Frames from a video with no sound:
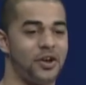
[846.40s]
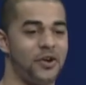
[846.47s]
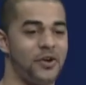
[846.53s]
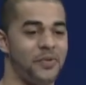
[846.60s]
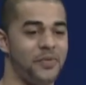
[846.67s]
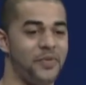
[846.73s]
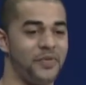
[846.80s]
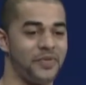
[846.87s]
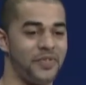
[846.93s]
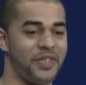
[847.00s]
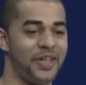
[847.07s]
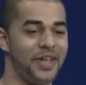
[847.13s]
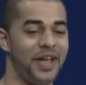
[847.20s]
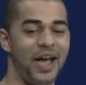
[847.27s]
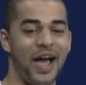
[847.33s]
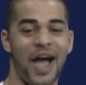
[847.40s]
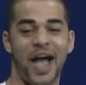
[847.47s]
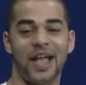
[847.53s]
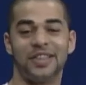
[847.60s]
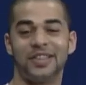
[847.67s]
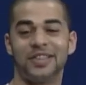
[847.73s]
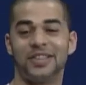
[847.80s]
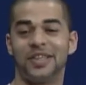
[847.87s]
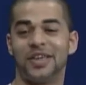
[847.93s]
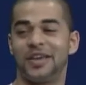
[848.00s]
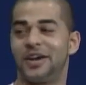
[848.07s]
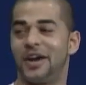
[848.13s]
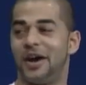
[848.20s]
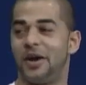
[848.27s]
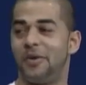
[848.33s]
um, I just
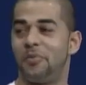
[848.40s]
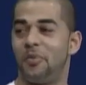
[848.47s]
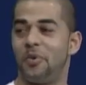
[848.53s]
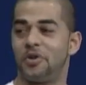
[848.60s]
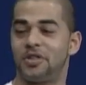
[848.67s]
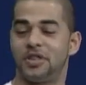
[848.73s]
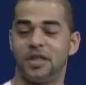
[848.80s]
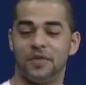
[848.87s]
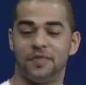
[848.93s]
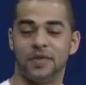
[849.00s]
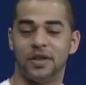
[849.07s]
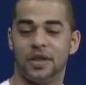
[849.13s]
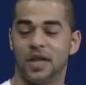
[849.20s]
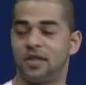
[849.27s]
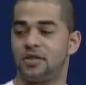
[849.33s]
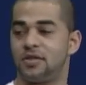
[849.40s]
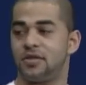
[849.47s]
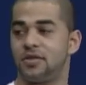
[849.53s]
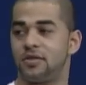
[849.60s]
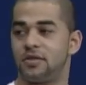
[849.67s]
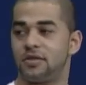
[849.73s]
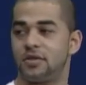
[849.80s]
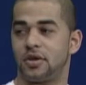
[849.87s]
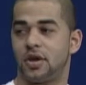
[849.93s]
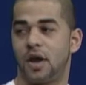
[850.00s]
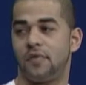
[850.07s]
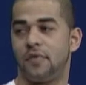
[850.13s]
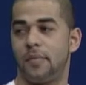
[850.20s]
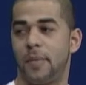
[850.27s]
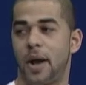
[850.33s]
think uh, more TV nets to
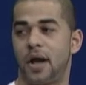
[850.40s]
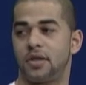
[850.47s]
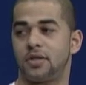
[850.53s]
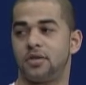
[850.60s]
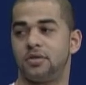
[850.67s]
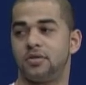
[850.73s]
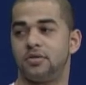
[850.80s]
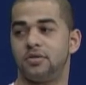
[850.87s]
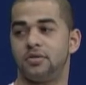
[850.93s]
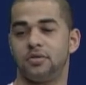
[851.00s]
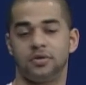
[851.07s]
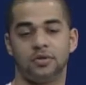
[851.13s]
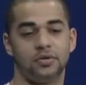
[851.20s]
cover boxing. Mm -hmm.